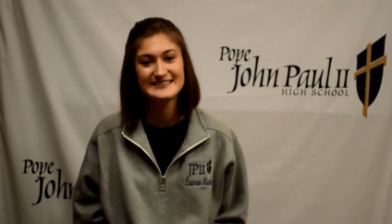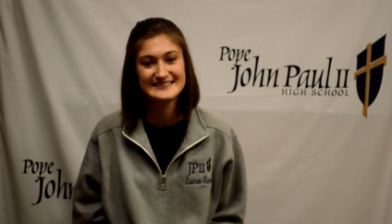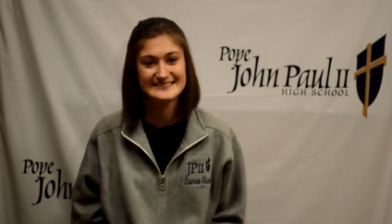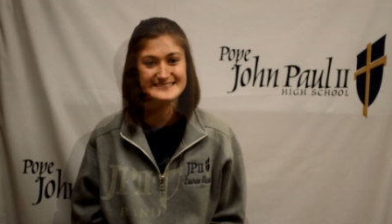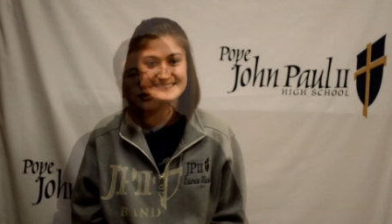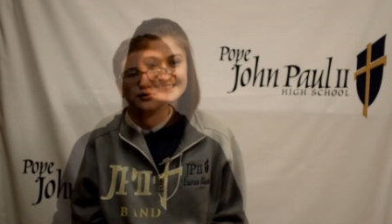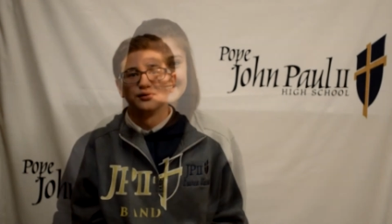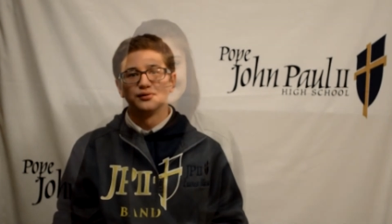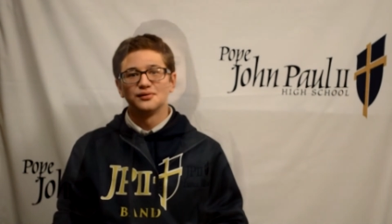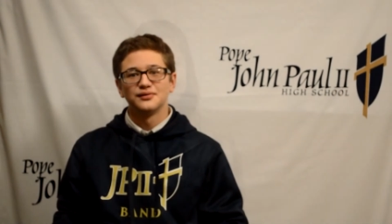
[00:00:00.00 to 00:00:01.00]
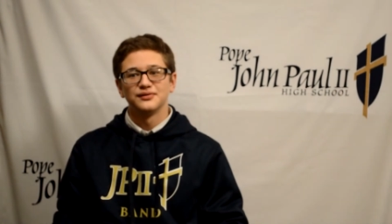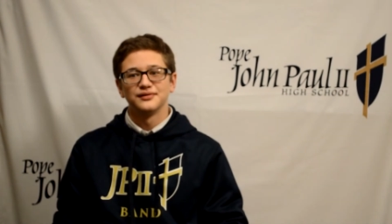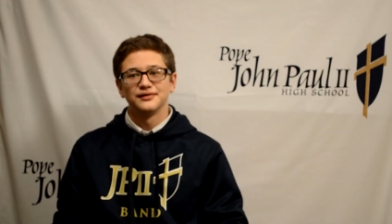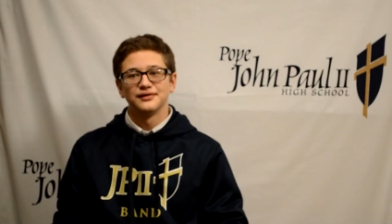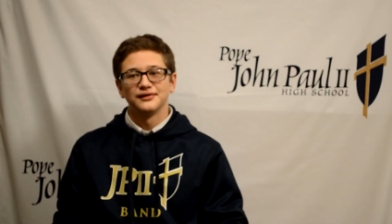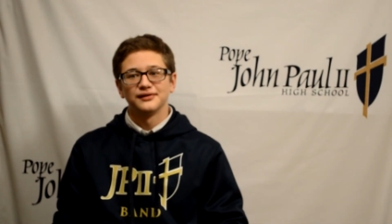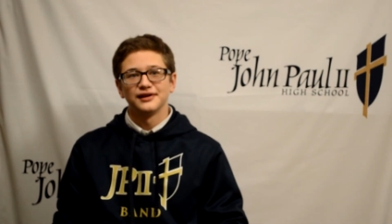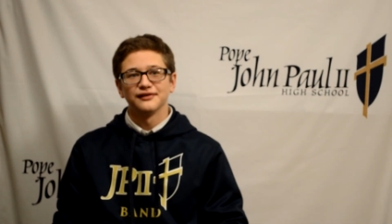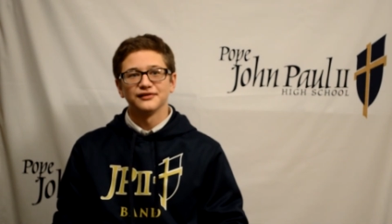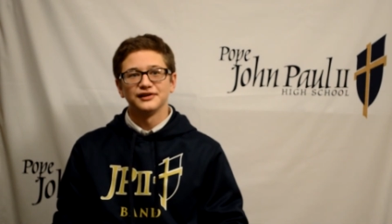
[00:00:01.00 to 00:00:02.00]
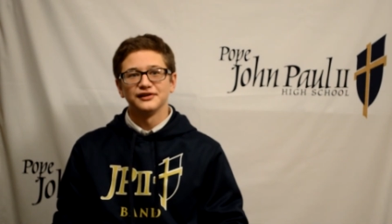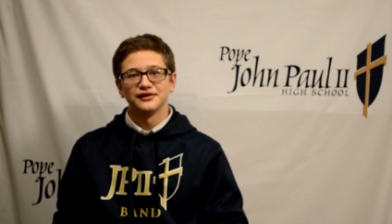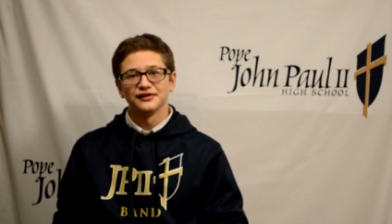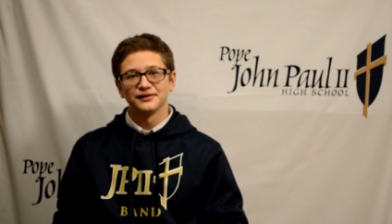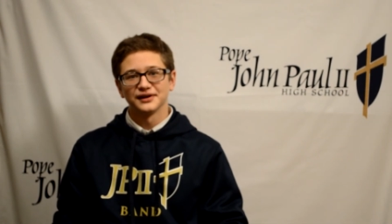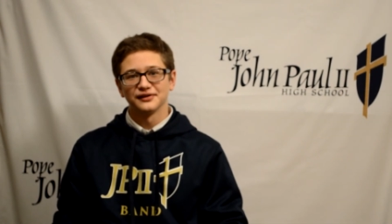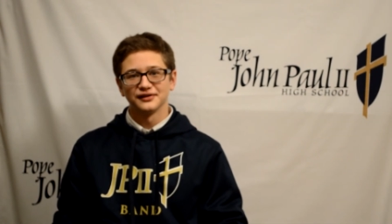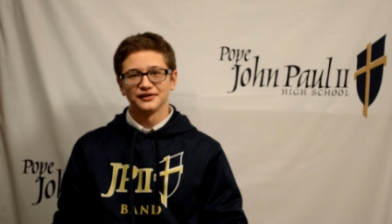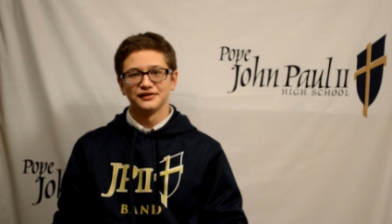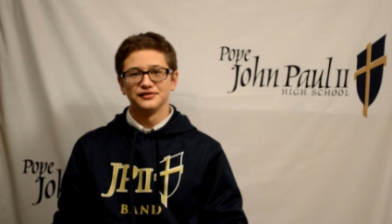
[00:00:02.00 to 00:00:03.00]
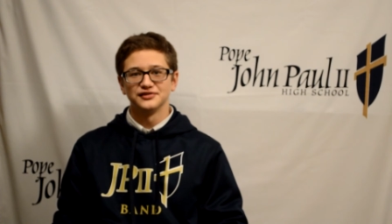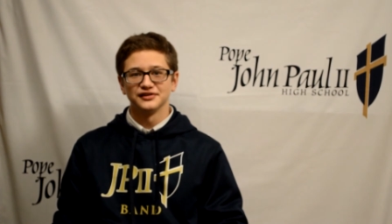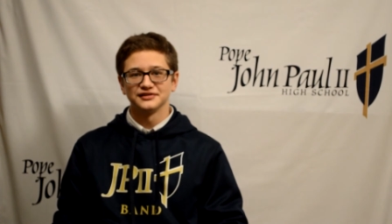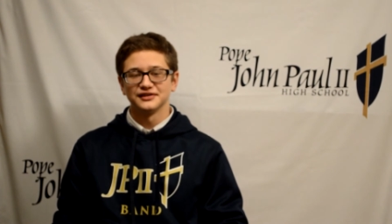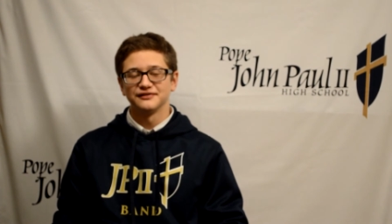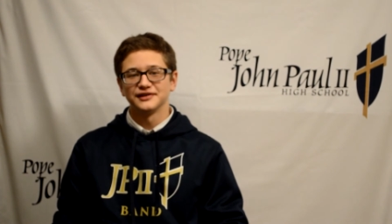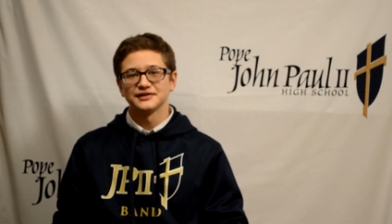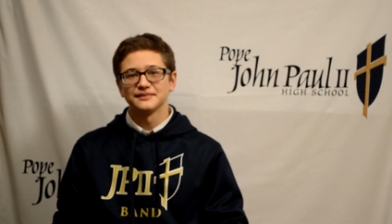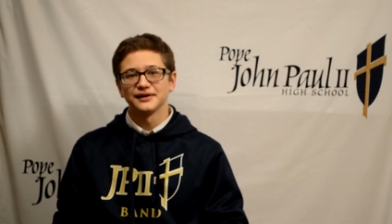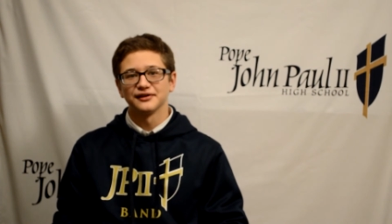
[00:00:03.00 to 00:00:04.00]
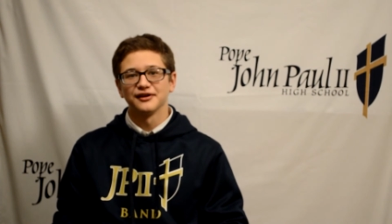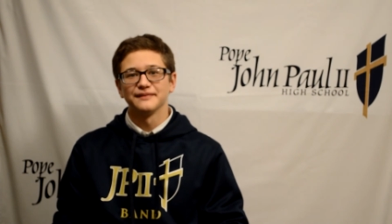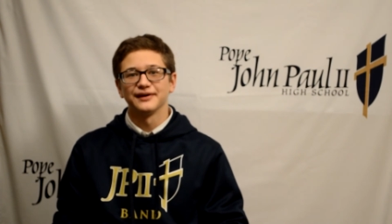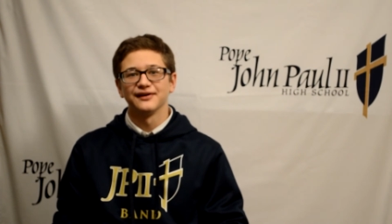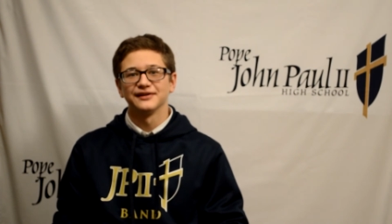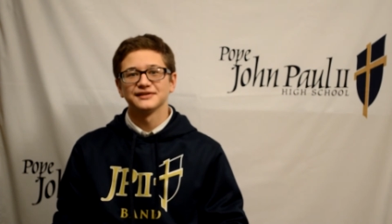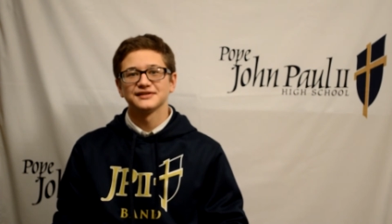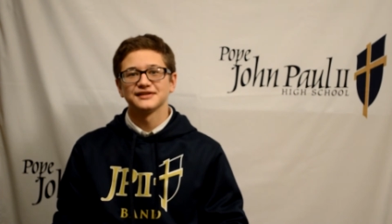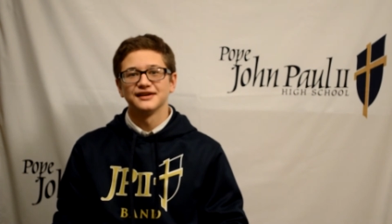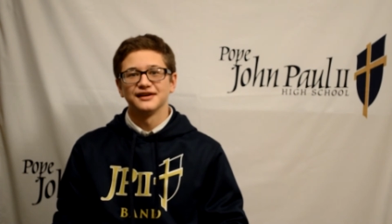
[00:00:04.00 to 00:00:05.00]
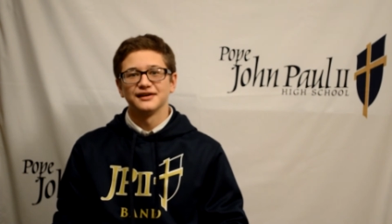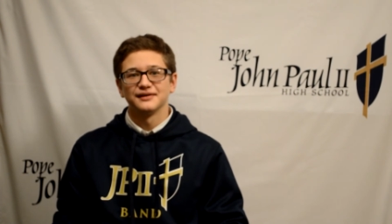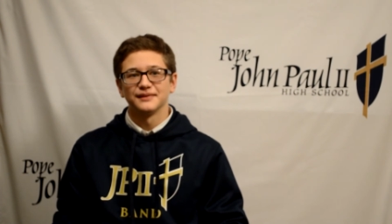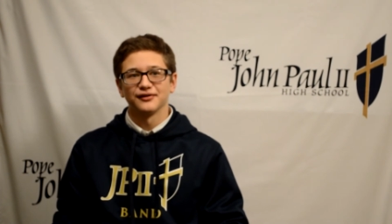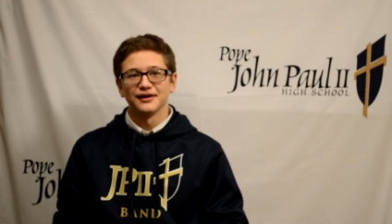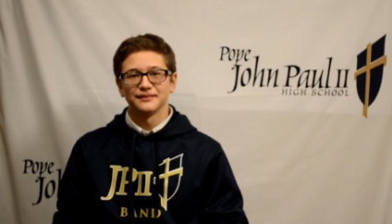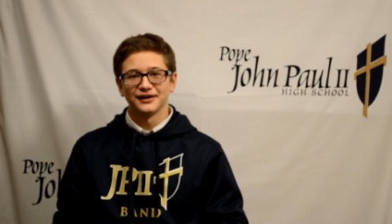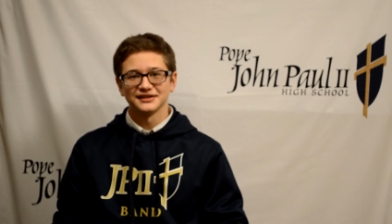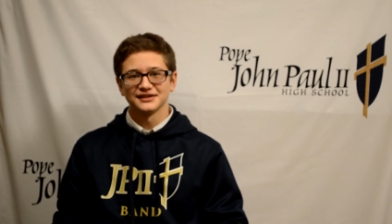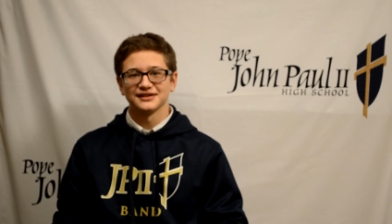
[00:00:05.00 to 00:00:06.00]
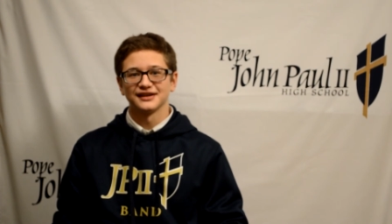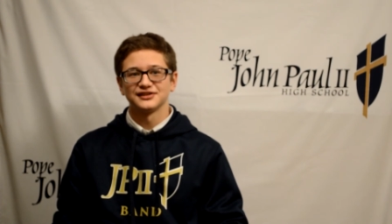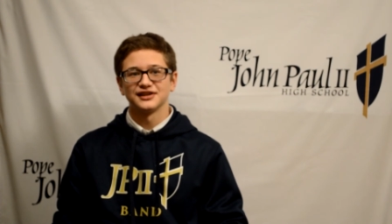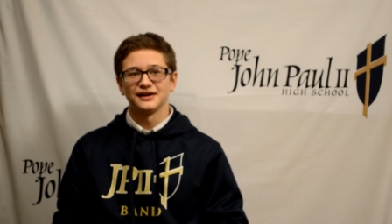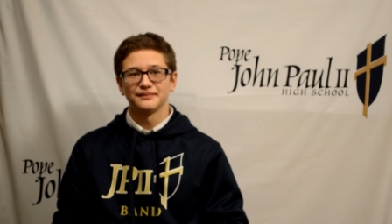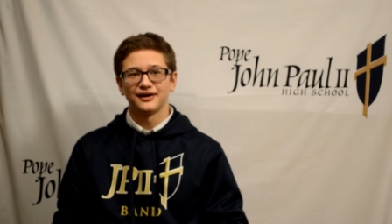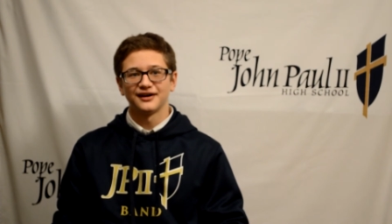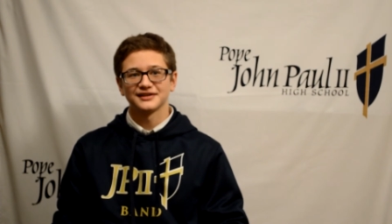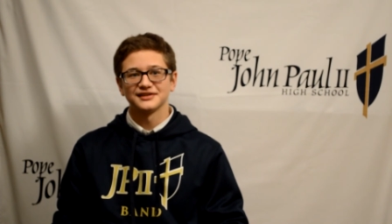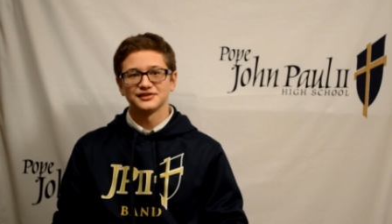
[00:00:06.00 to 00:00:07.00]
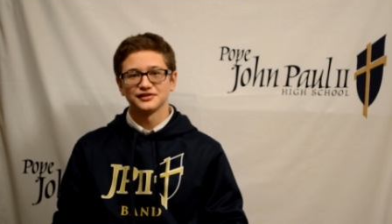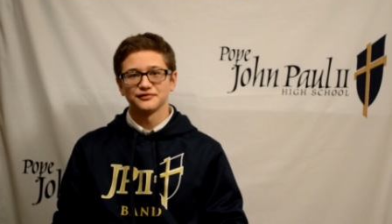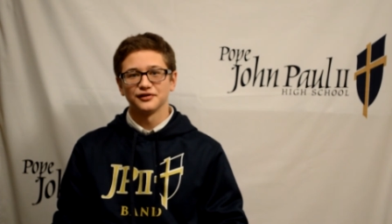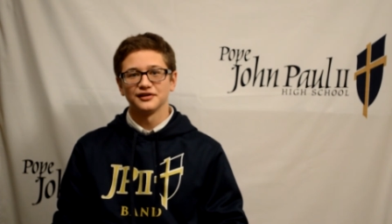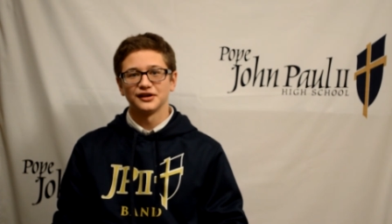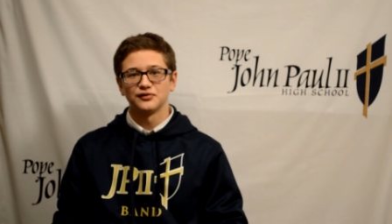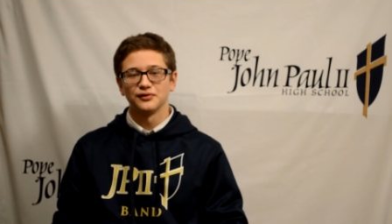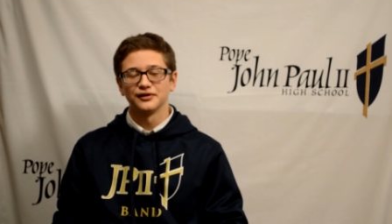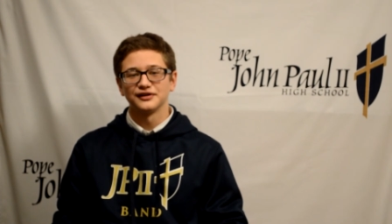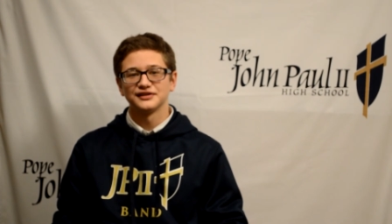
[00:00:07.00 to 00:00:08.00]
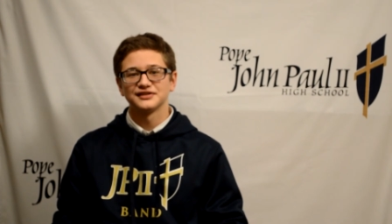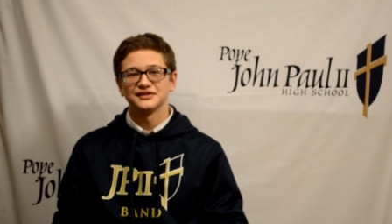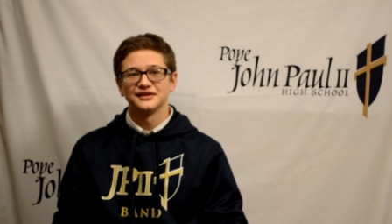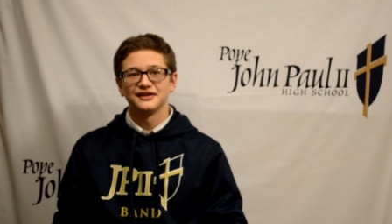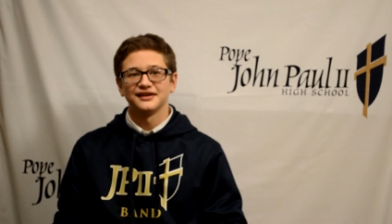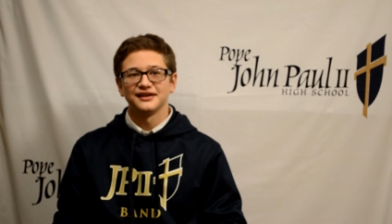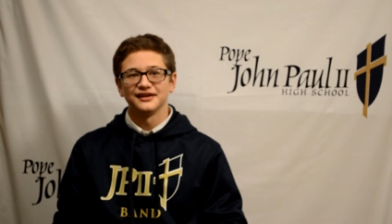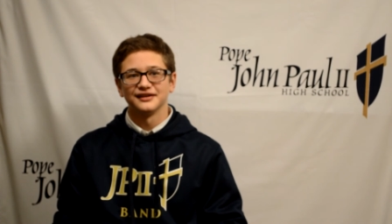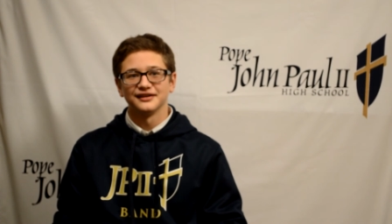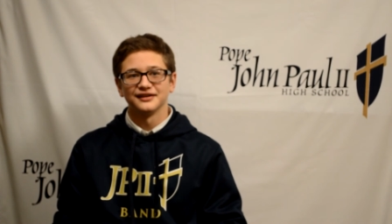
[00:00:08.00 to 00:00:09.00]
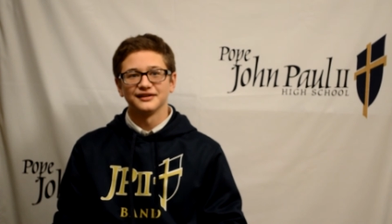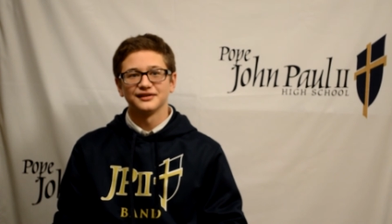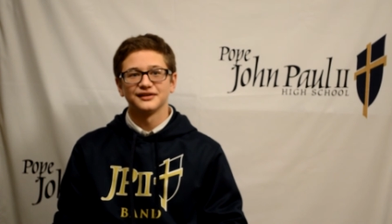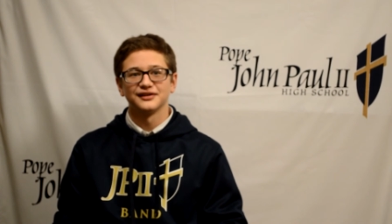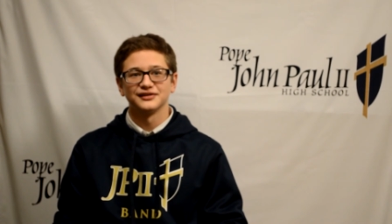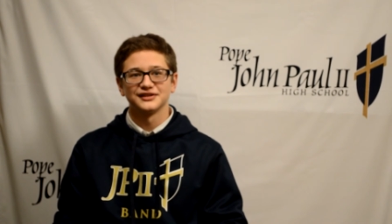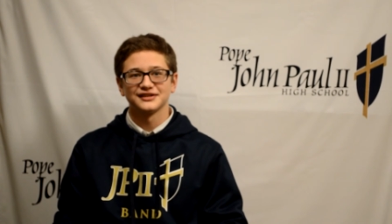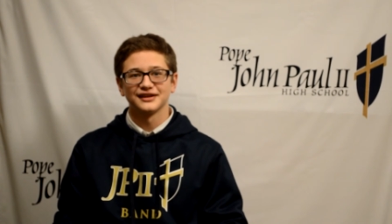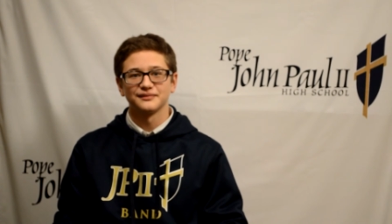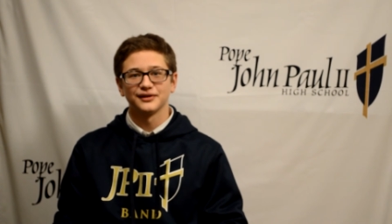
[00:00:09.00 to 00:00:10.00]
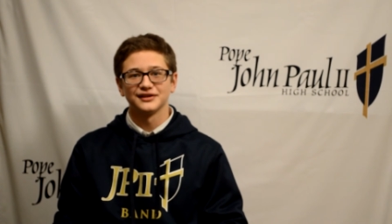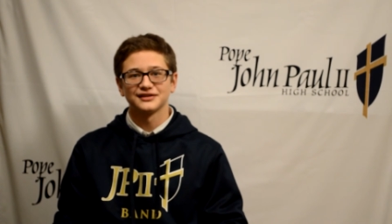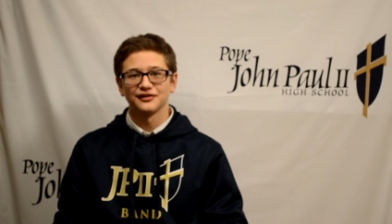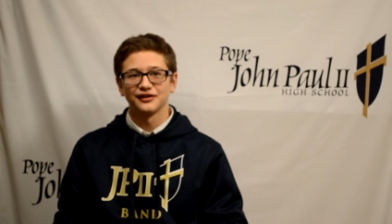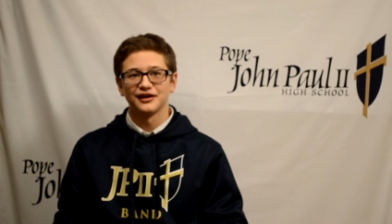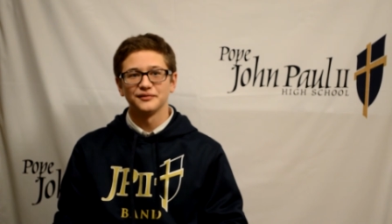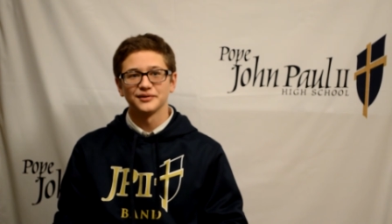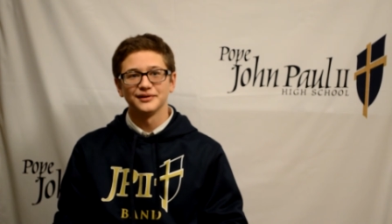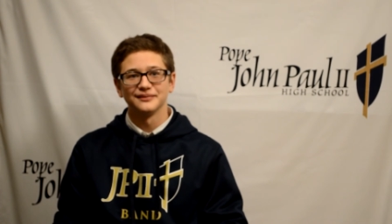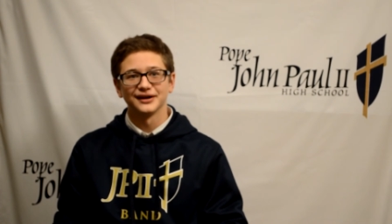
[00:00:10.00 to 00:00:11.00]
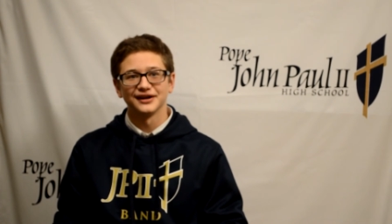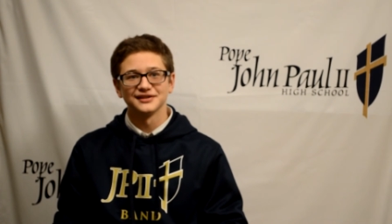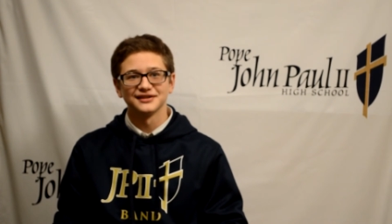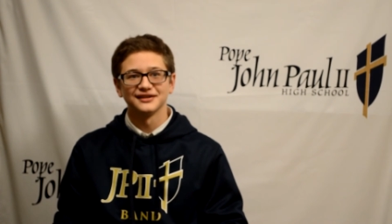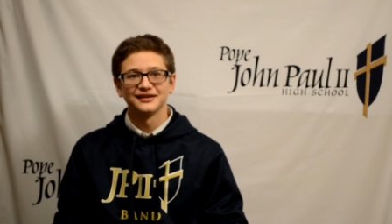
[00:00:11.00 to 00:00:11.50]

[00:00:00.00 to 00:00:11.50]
So, every year when I go to New Jersey to visit my grandparents, my grandpa has this, like, giant box, and it's just full of, like, quarters, and he'll just, like, play this little game with me and my cousin.